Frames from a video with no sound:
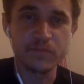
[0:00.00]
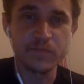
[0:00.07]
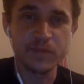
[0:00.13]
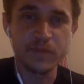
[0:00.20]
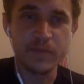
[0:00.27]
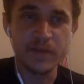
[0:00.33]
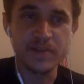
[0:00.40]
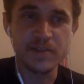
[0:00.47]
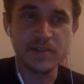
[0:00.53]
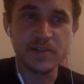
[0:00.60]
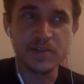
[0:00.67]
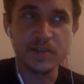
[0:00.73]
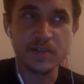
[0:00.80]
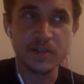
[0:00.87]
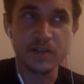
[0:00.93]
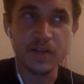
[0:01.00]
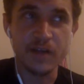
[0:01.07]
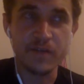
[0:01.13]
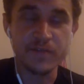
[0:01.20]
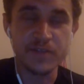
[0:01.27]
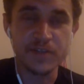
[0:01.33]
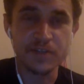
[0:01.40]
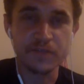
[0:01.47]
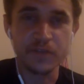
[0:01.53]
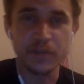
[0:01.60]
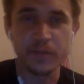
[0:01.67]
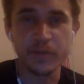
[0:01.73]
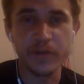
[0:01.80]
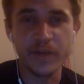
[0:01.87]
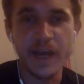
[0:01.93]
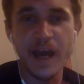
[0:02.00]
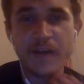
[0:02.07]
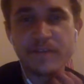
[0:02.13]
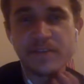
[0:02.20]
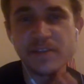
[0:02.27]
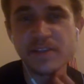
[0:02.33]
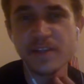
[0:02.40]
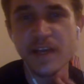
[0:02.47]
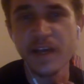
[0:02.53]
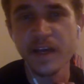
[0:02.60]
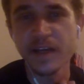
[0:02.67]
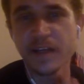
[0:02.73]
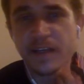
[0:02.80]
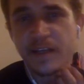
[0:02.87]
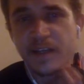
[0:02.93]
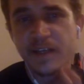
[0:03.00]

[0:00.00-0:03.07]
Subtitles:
the message and the conversation for liberty have to say